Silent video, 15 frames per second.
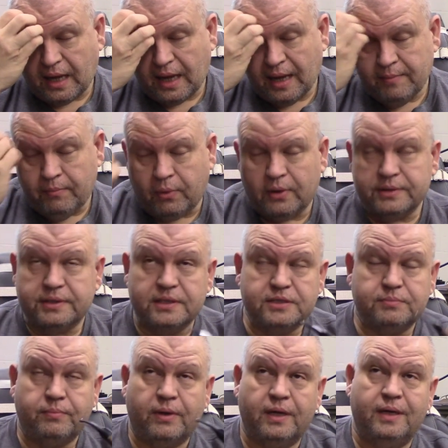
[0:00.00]
I bought this
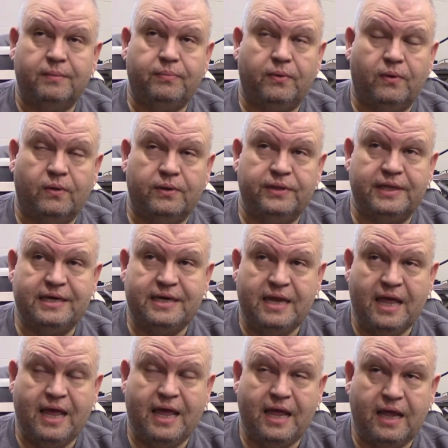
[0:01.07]
pipe on the
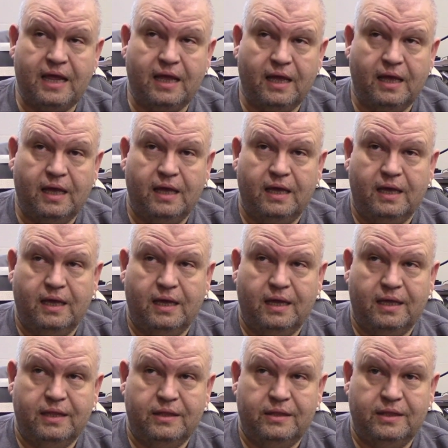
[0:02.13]
day
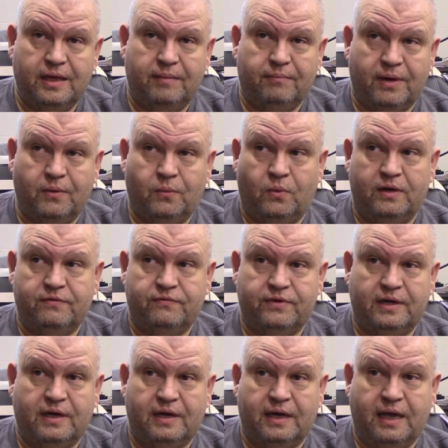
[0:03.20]
that my wife
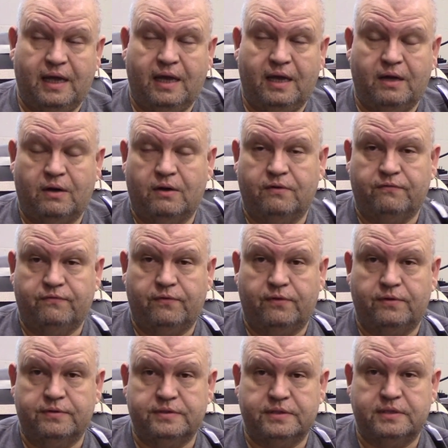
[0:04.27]
and I had our
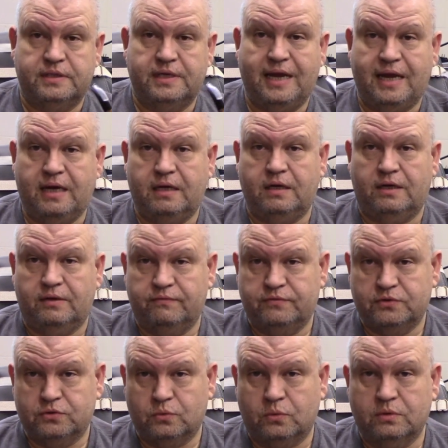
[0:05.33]
first date of
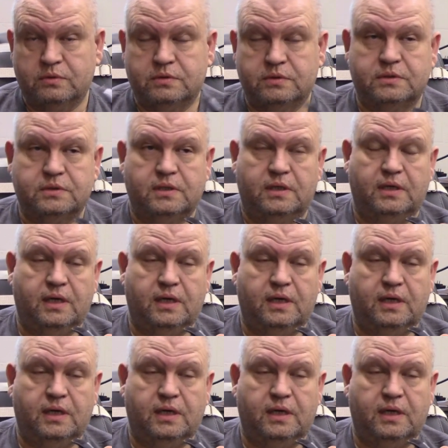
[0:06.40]
sorts.